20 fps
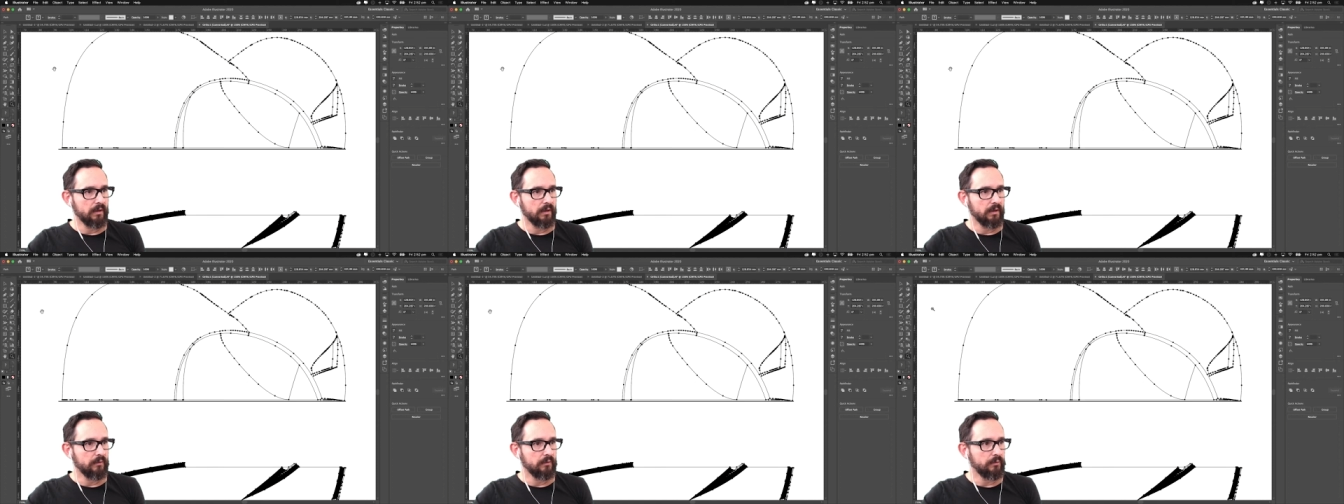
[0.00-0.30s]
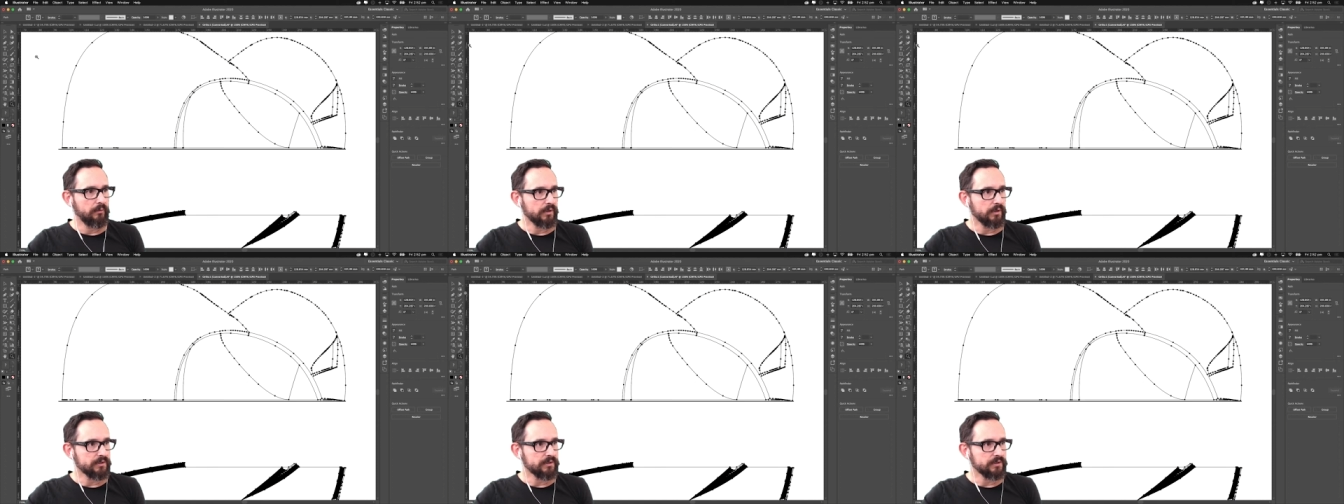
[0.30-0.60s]

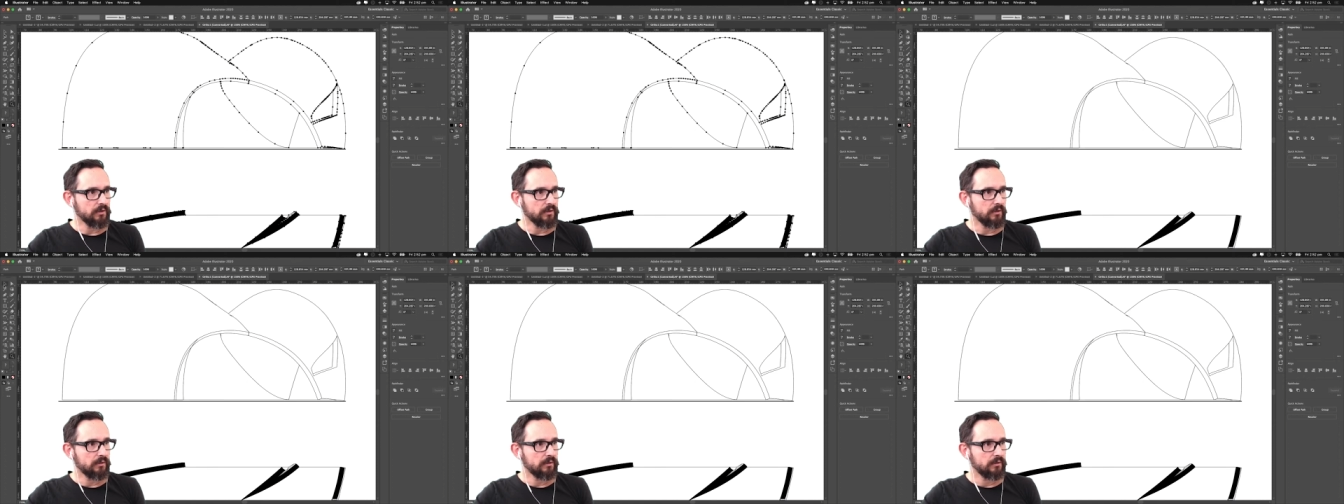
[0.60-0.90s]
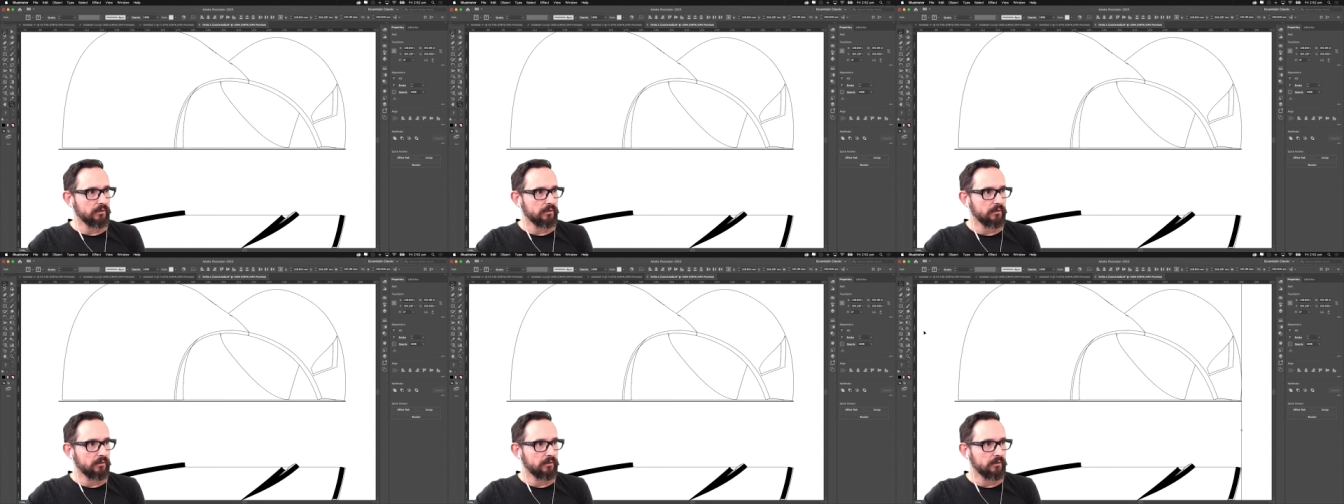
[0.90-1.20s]
focus on
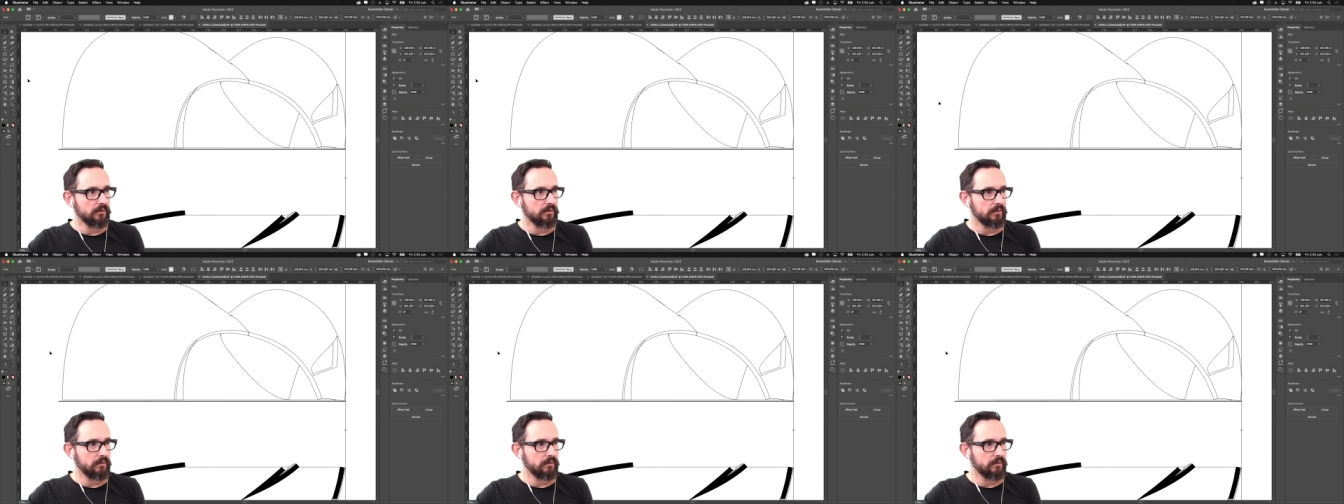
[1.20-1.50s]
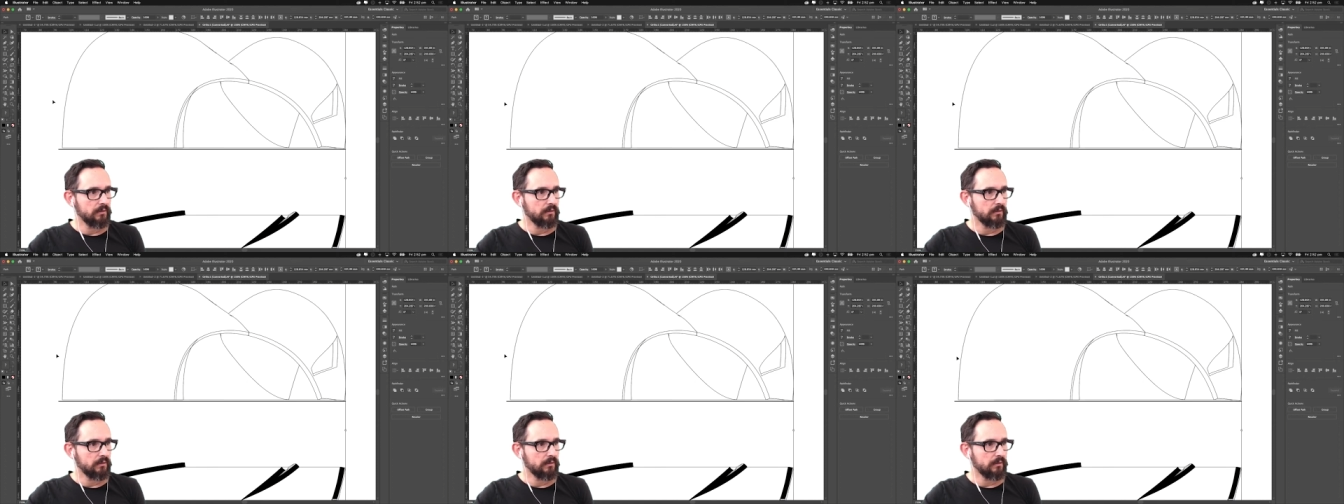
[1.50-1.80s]

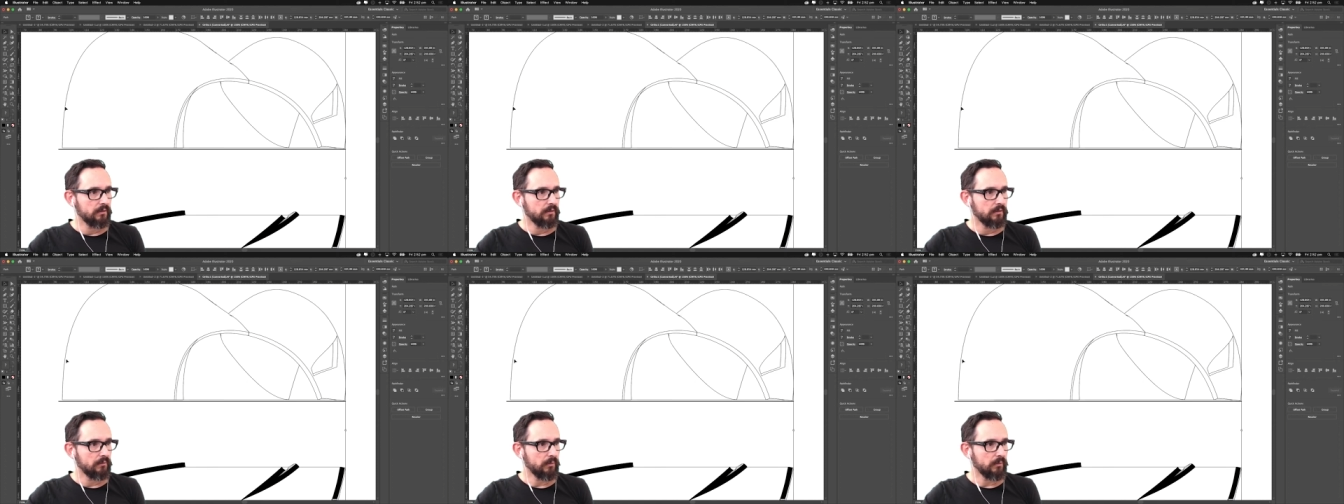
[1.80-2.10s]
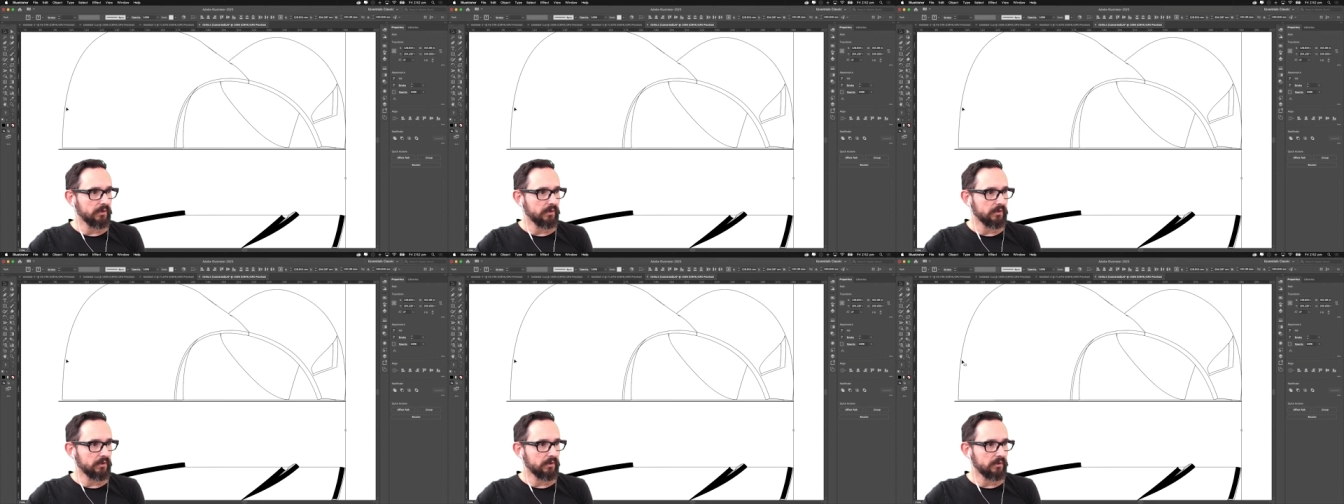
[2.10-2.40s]

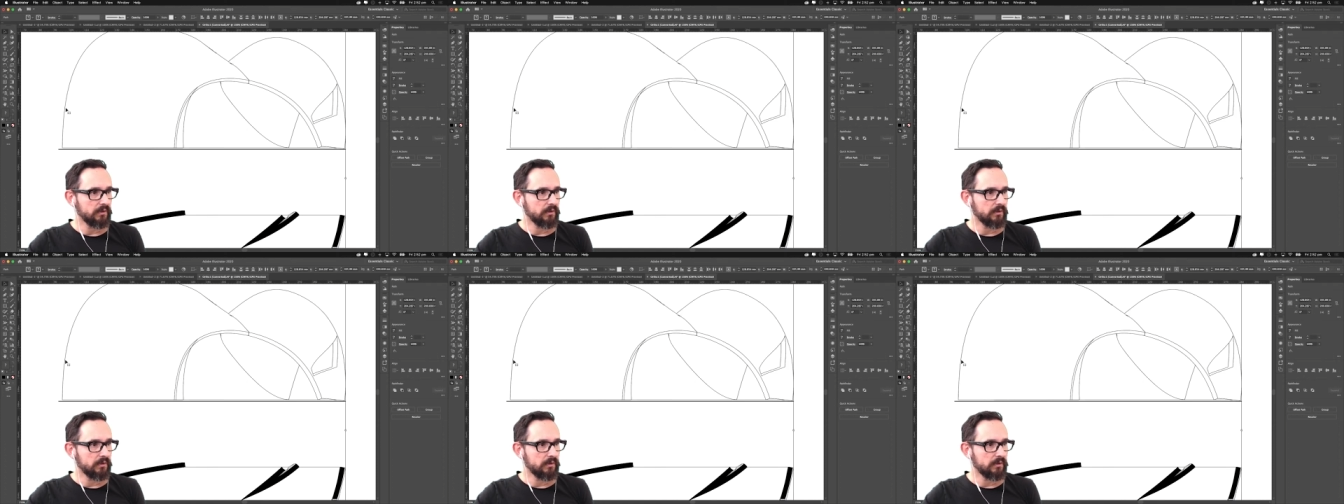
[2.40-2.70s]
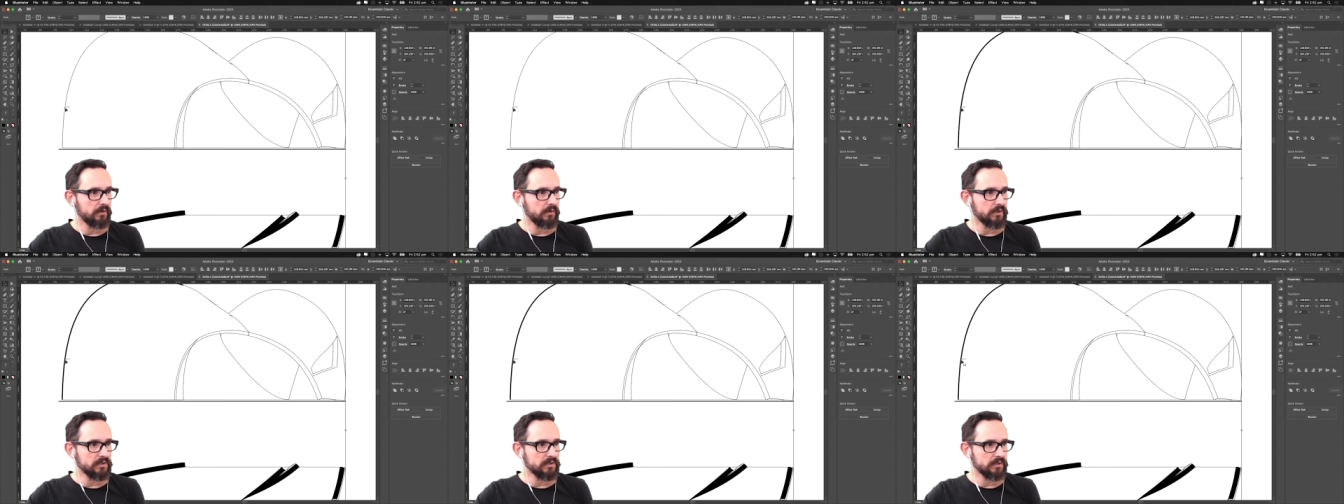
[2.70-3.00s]
what
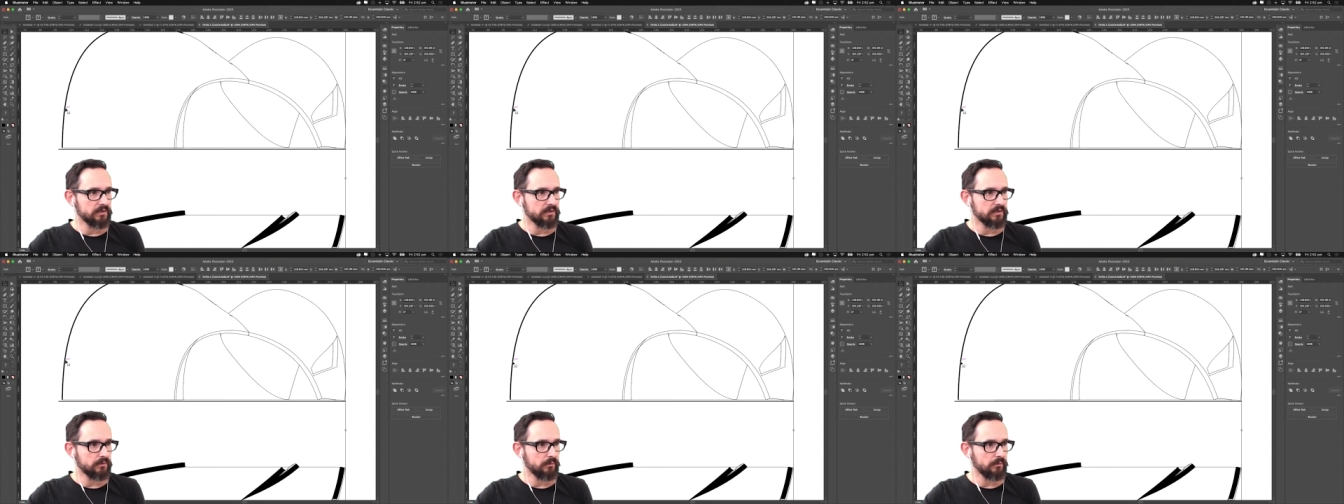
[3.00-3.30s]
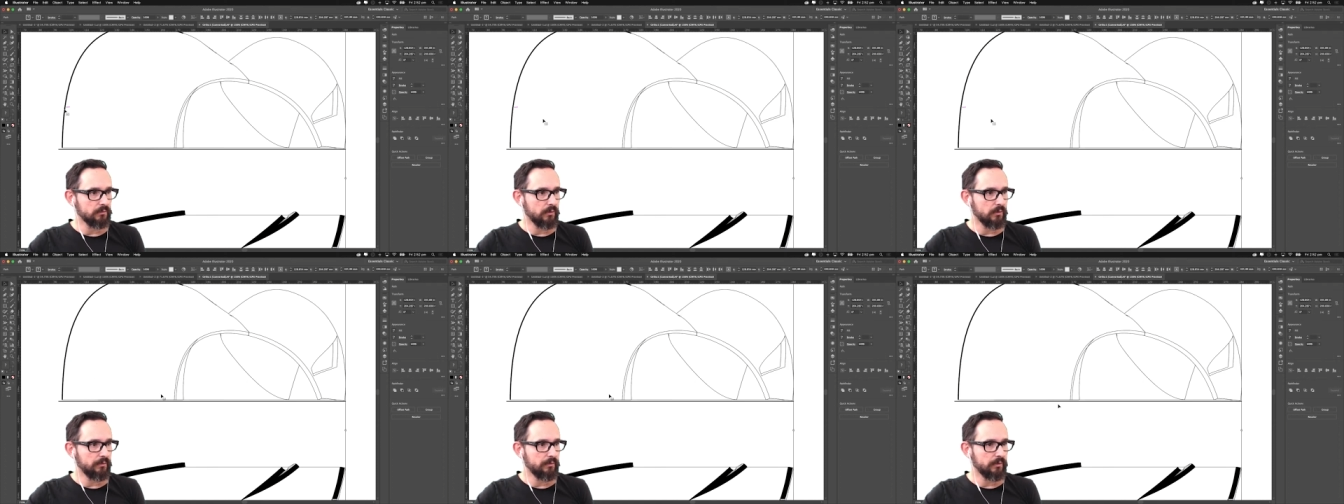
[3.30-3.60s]
this needs to
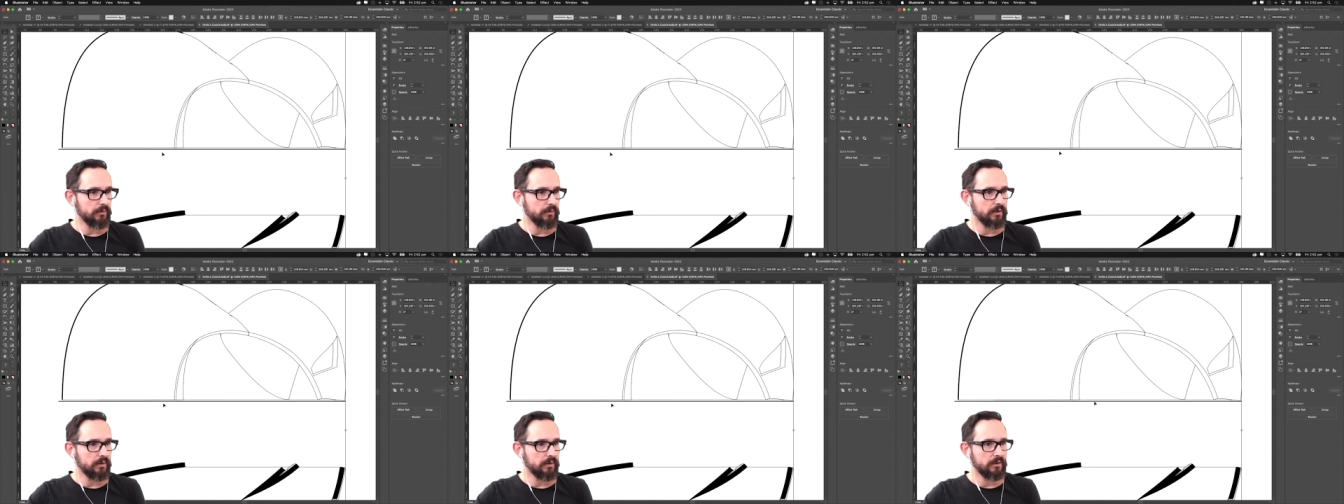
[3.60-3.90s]
offer.